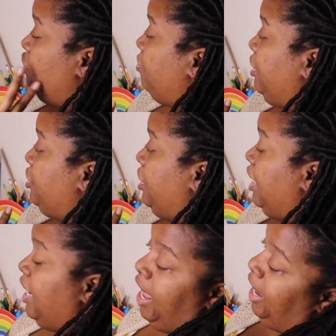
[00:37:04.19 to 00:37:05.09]

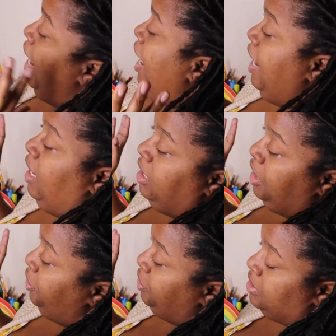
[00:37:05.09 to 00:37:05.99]
situation that I hadn't had
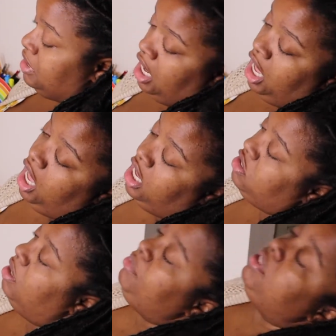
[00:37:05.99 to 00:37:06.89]
in years. So